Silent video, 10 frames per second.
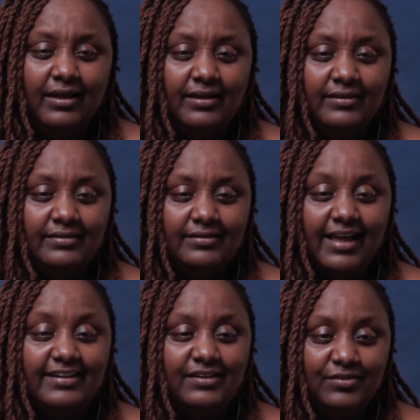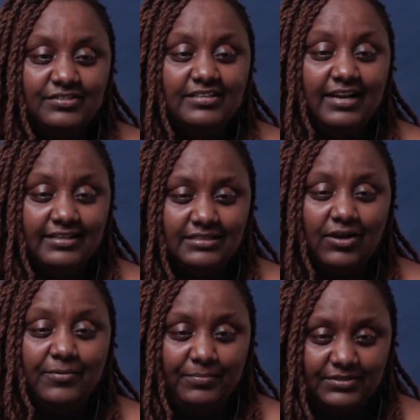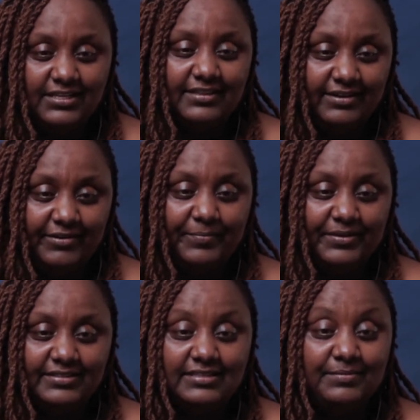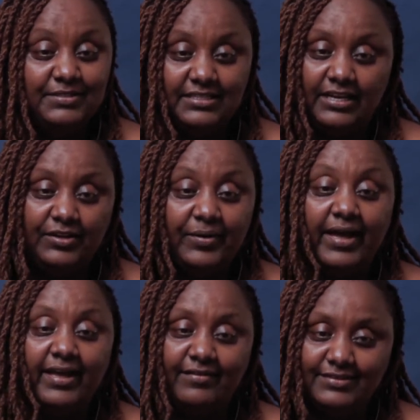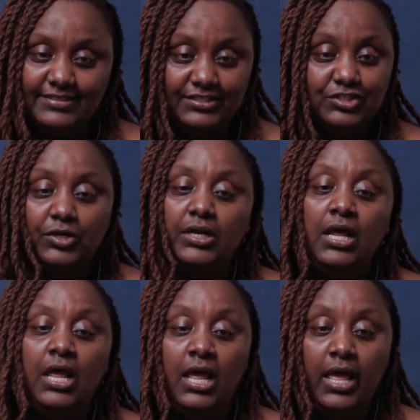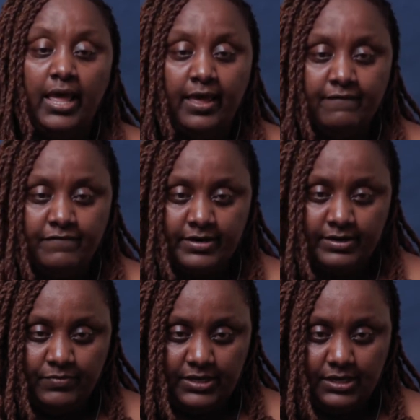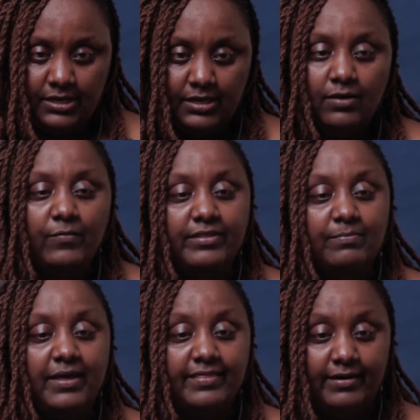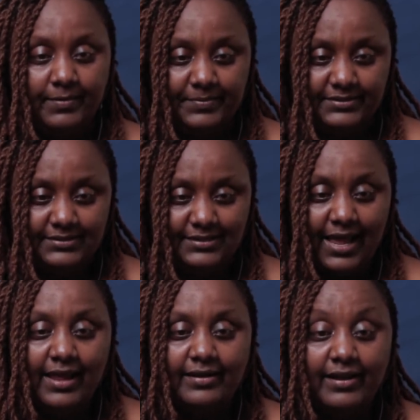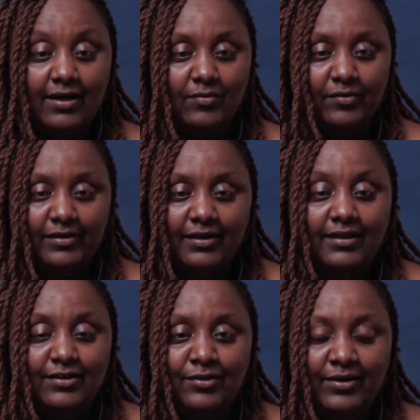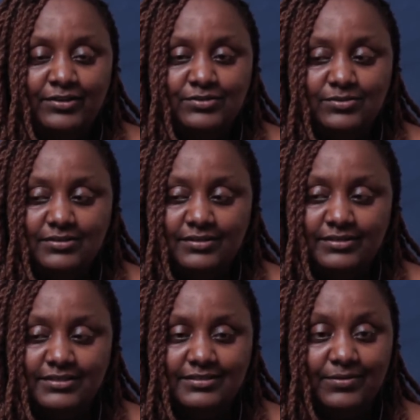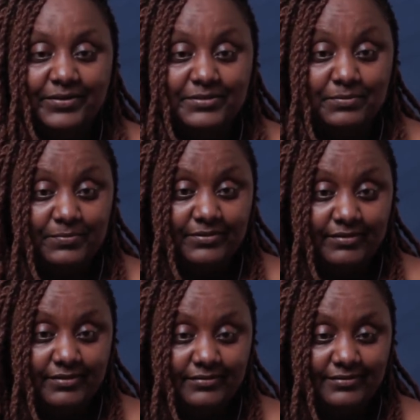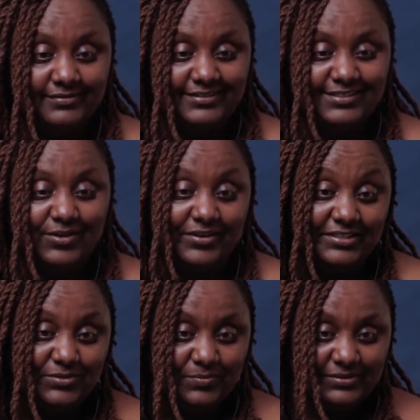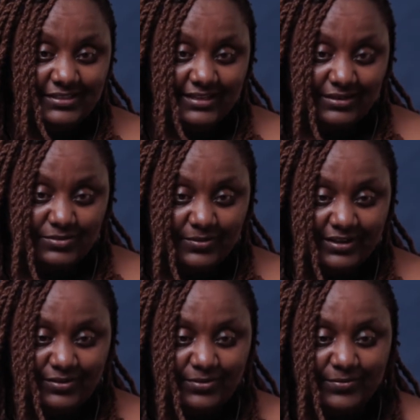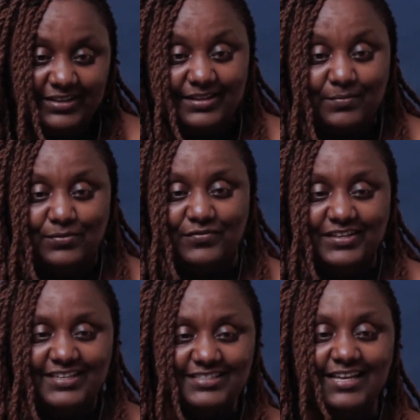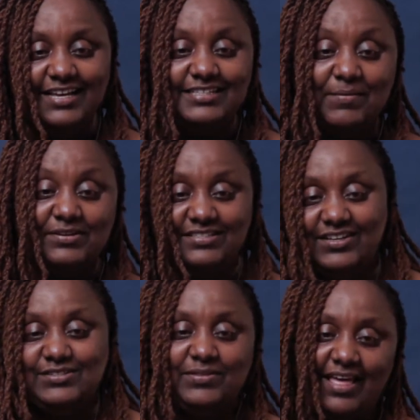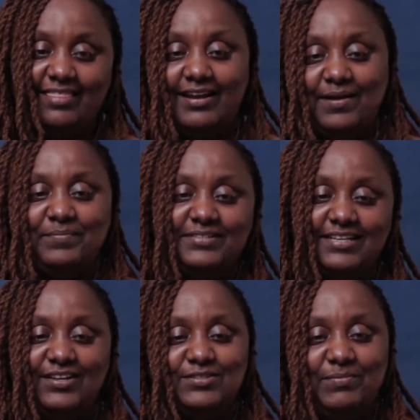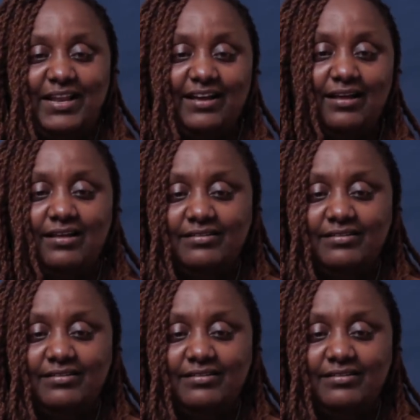And I did not realize how important therapy is. Let me tell you, I have a session every week with my therapist. I used to see this as a white people thing. Sorry to put it that way. When the movies, somebody's going to their therapist, and I used to be like,